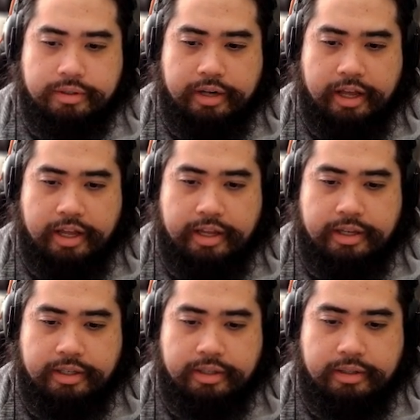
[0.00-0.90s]

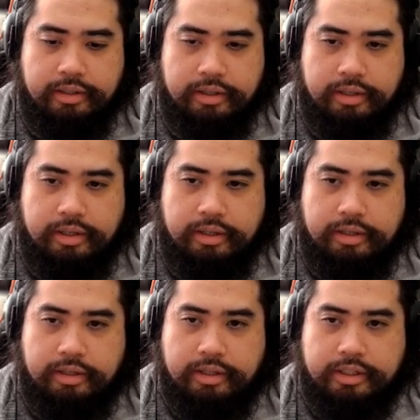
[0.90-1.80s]
a
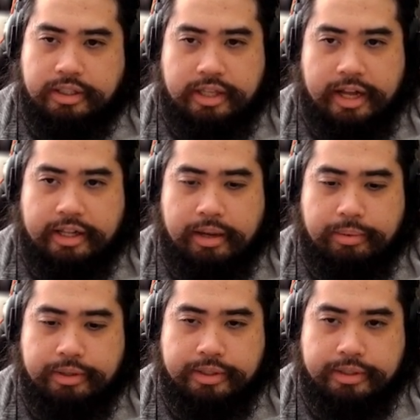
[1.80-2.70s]
stat that
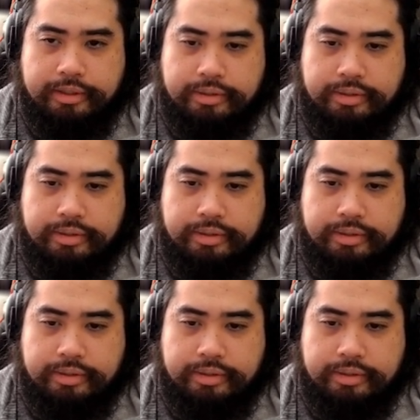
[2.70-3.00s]
was